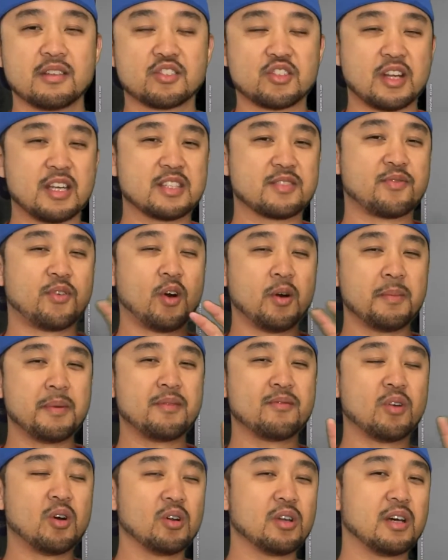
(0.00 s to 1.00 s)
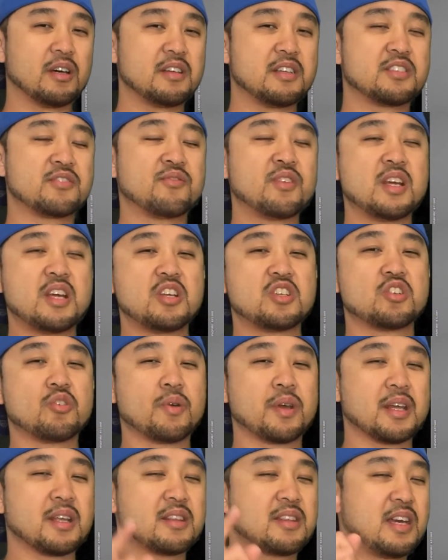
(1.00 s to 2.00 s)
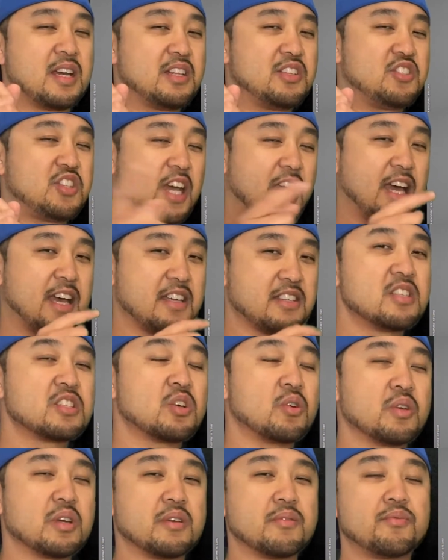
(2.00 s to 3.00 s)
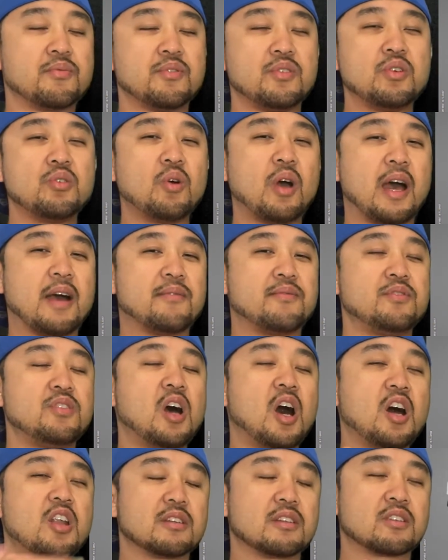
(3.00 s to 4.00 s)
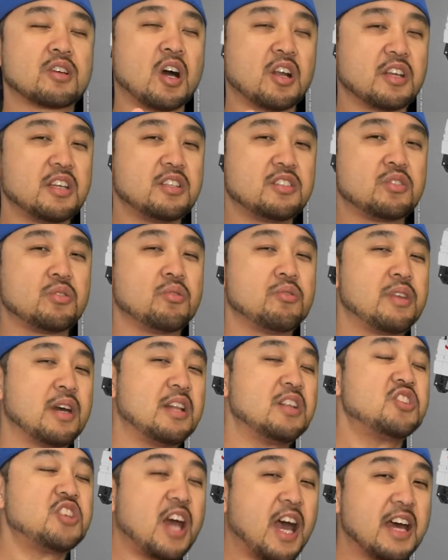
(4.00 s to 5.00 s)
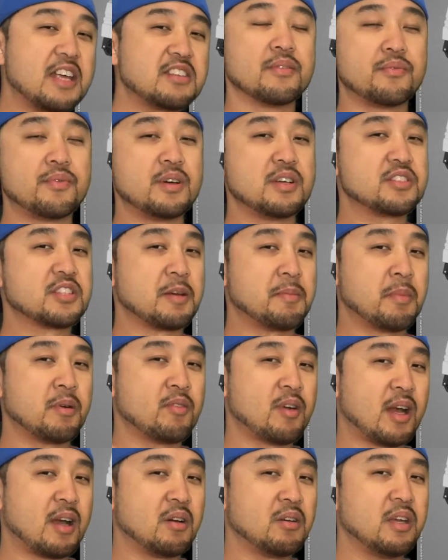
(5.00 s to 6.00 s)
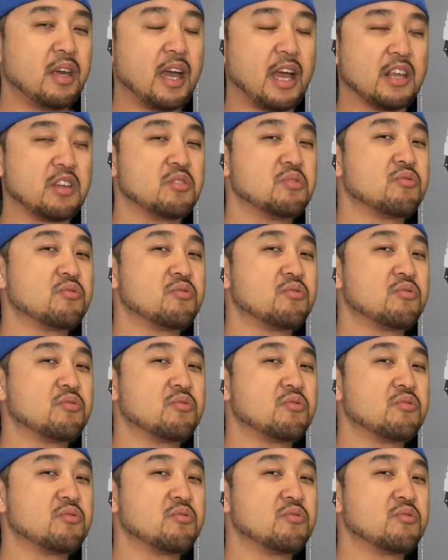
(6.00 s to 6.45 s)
Transform and Rollout is reissuing their Jazz. So if you have not got into their Jazz first time around and you